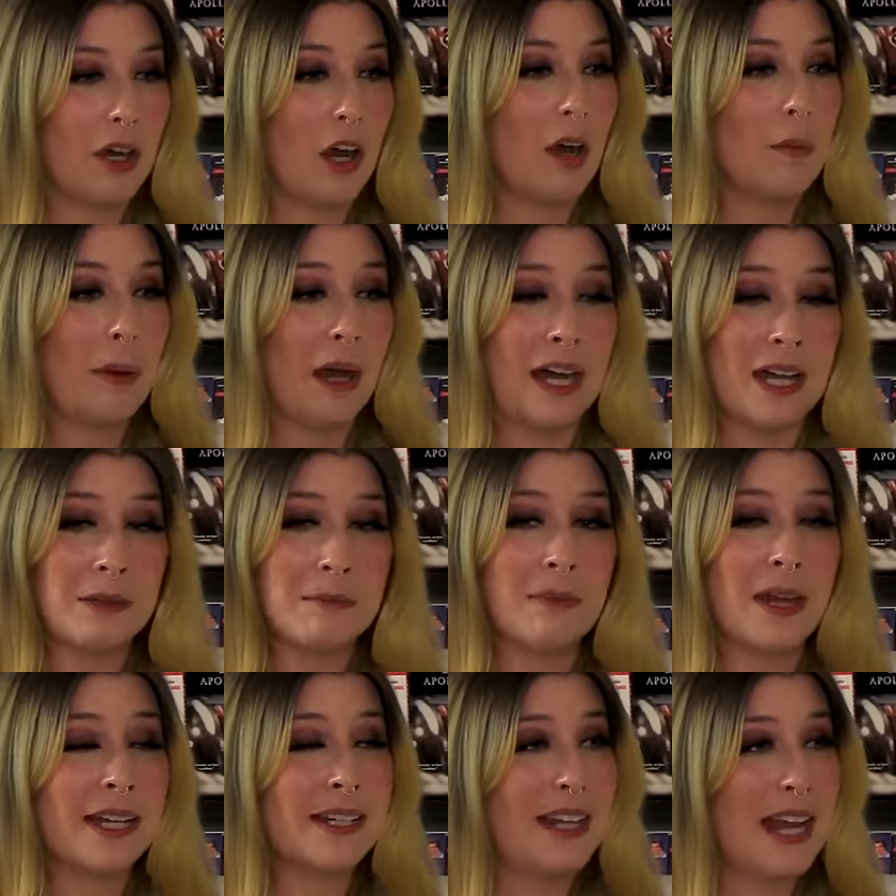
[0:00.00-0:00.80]
Upon
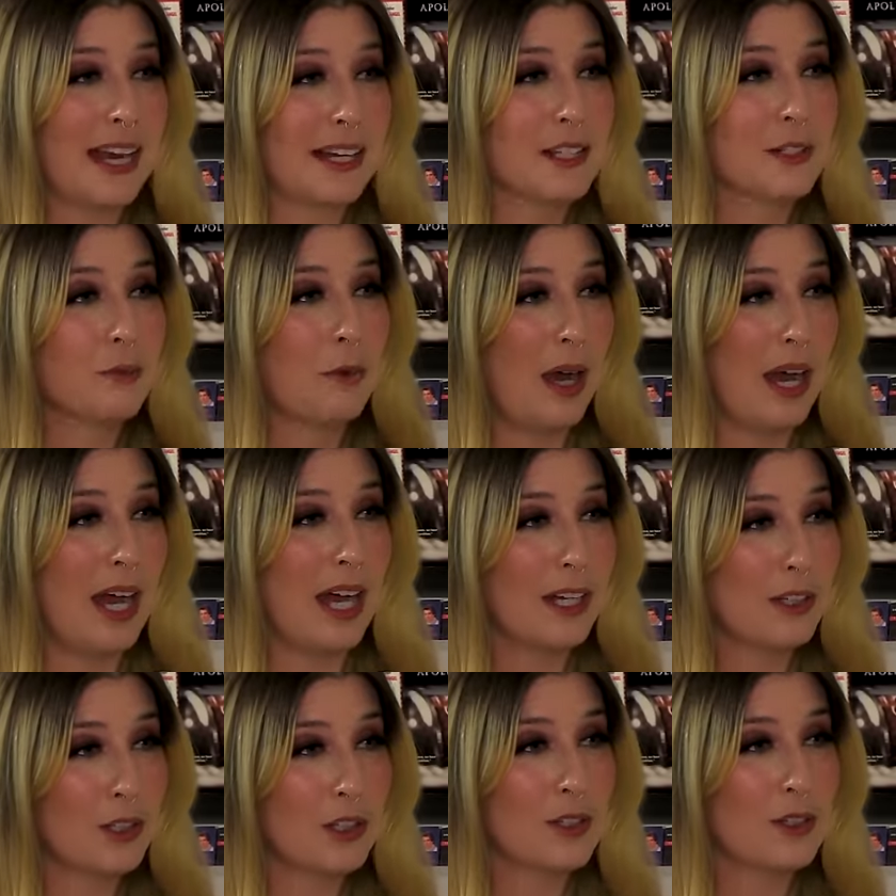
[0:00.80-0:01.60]
my next
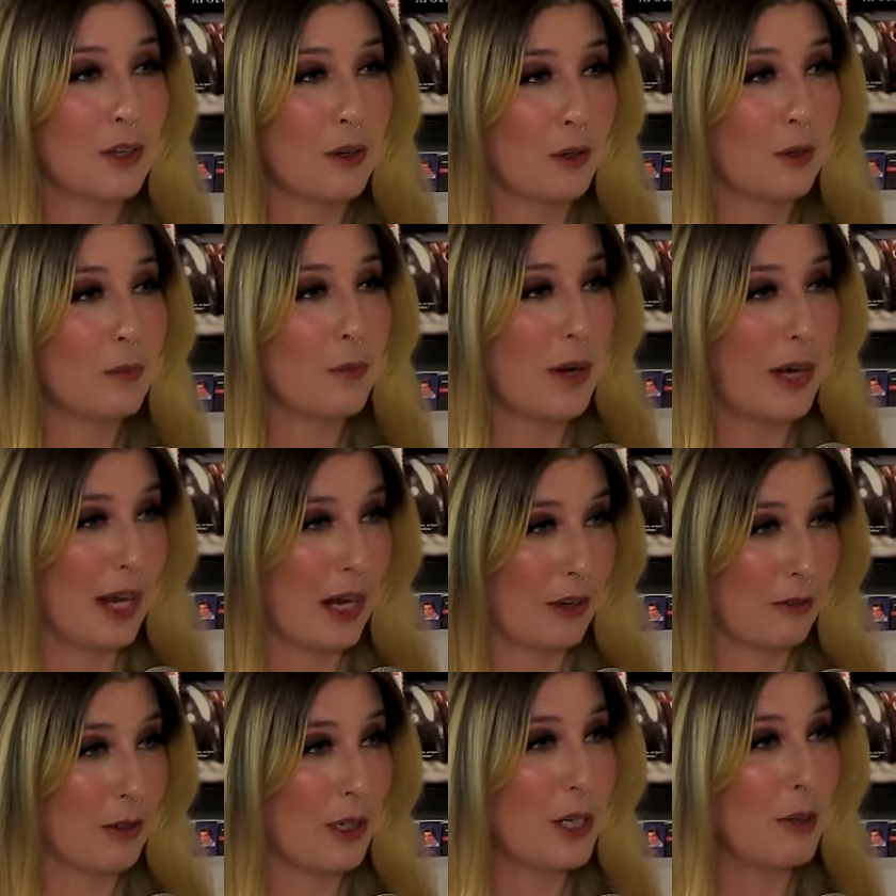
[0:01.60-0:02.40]
watch, so when
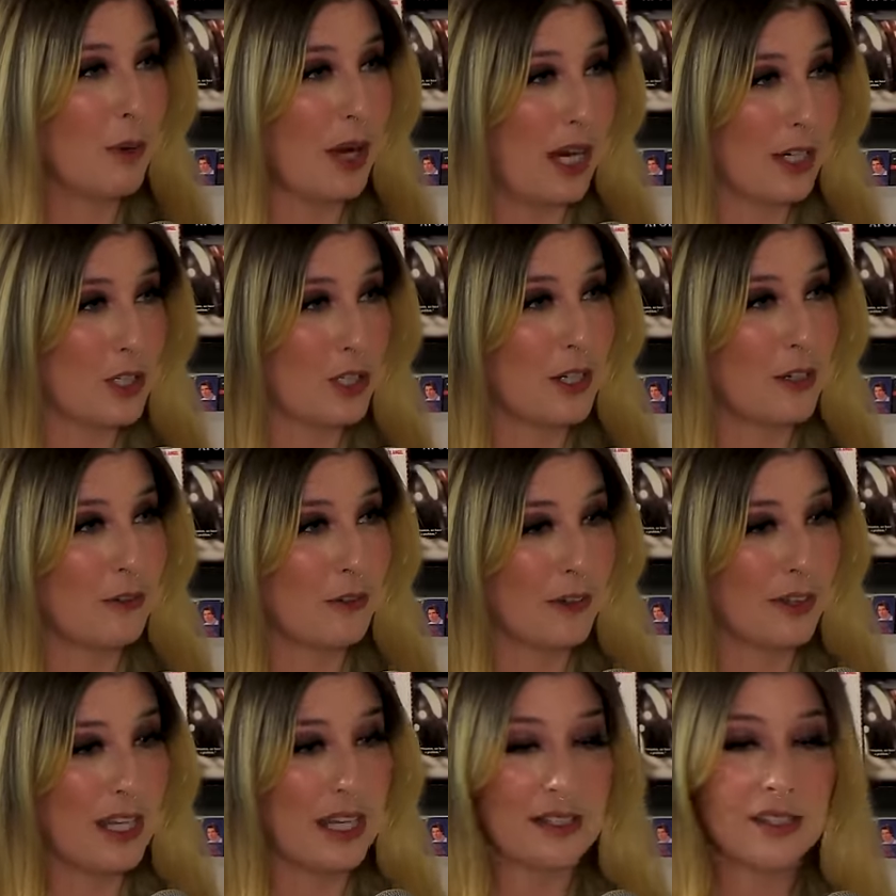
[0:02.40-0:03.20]
I, yeah, rewatched it
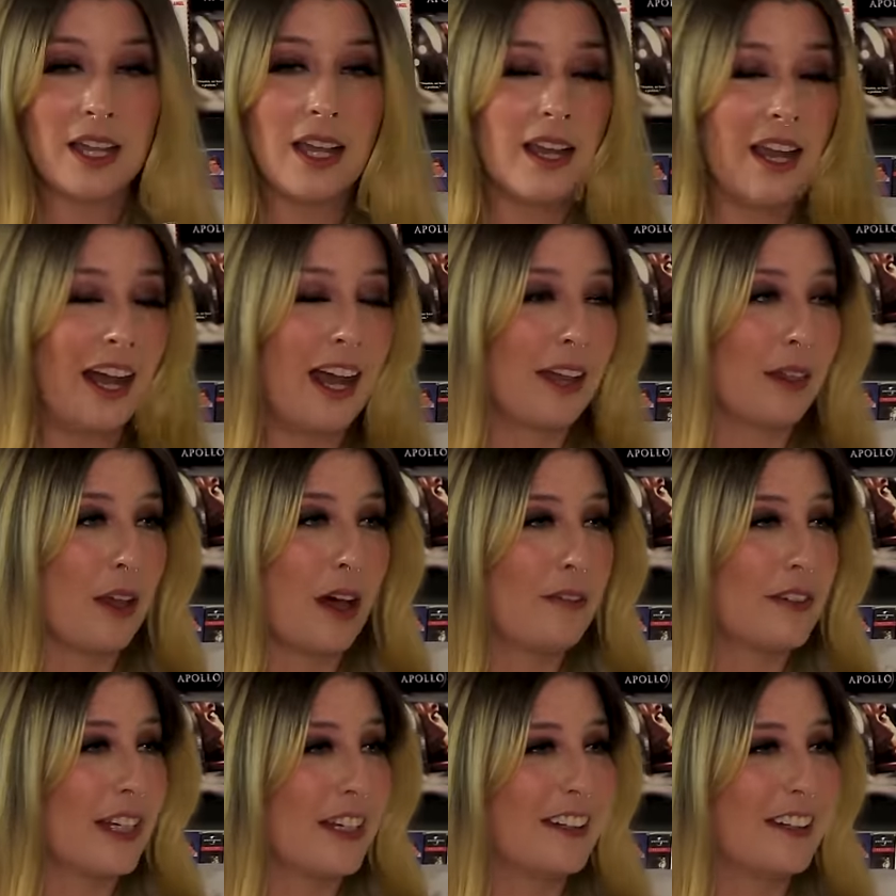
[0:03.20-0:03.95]
for this, I love